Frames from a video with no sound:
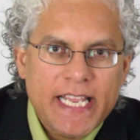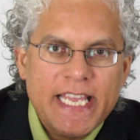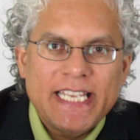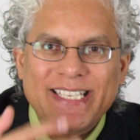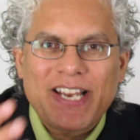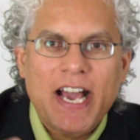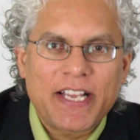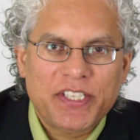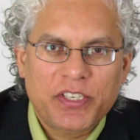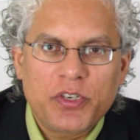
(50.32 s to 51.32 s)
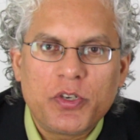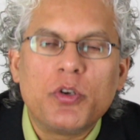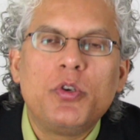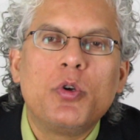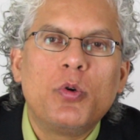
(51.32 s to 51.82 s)
is tasked
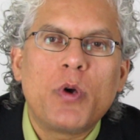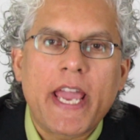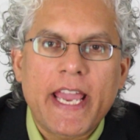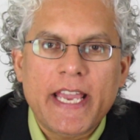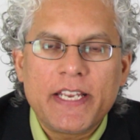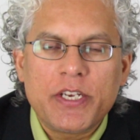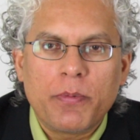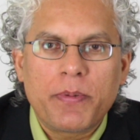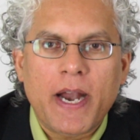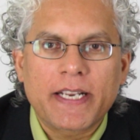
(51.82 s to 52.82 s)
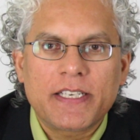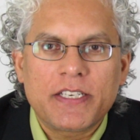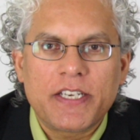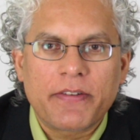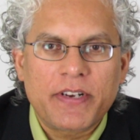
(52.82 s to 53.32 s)
to do a new
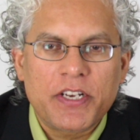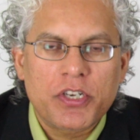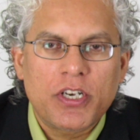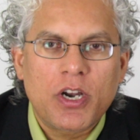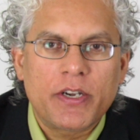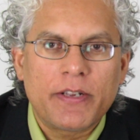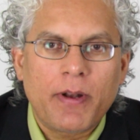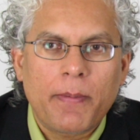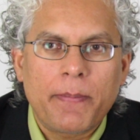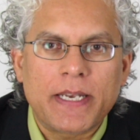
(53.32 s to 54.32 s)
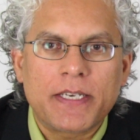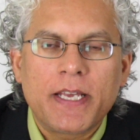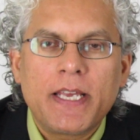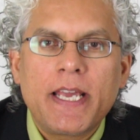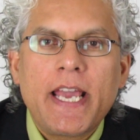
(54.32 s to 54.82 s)
product definition or development.
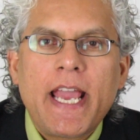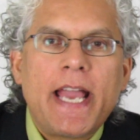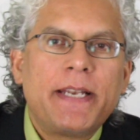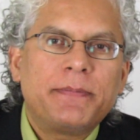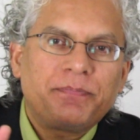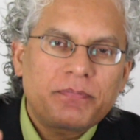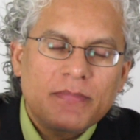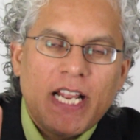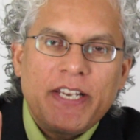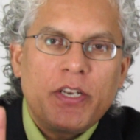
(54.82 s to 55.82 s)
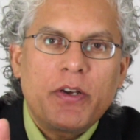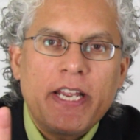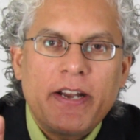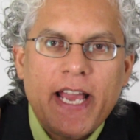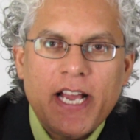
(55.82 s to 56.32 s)
And
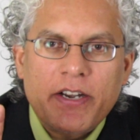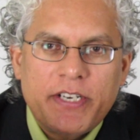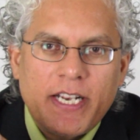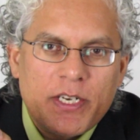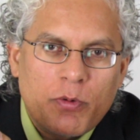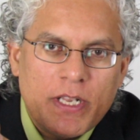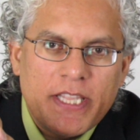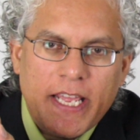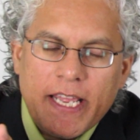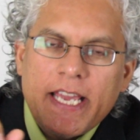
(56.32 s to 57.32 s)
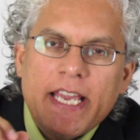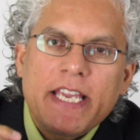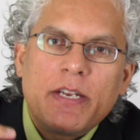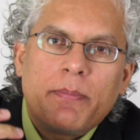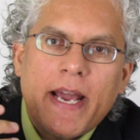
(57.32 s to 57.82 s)
here I got to tell you one thing.
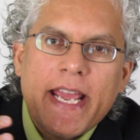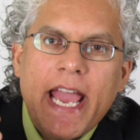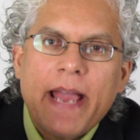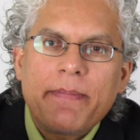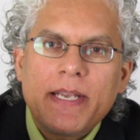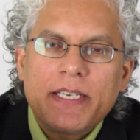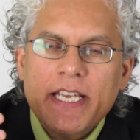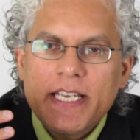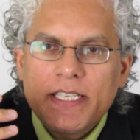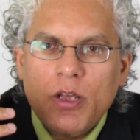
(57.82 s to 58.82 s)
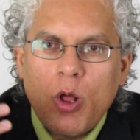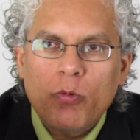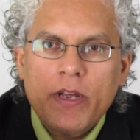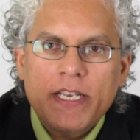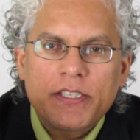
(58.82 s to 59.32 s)
My habit is
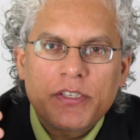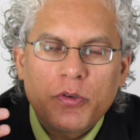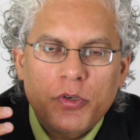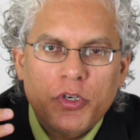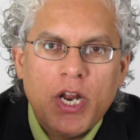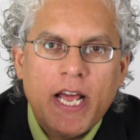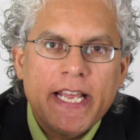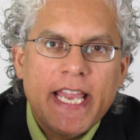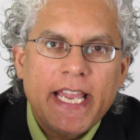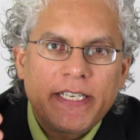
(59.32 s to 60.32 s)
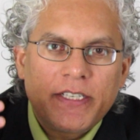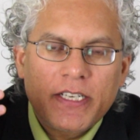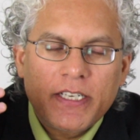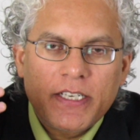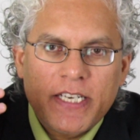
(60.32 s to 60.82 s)
always to try and
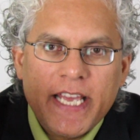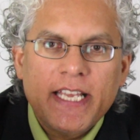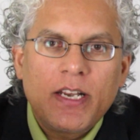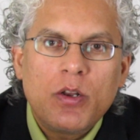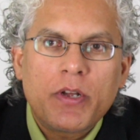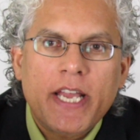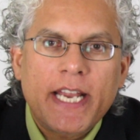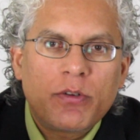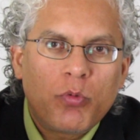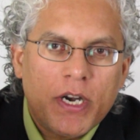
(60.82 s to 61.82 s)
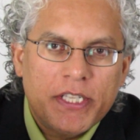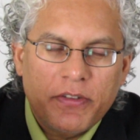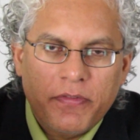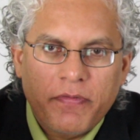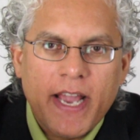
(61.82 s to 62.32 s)
take a look at what
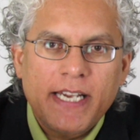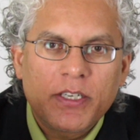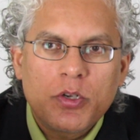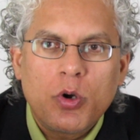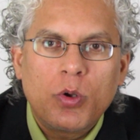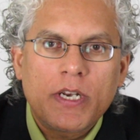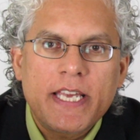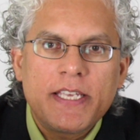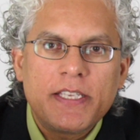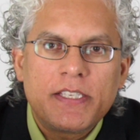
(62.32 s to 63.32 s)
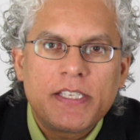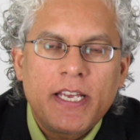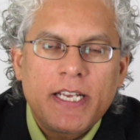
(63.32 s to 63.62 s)
the final goal is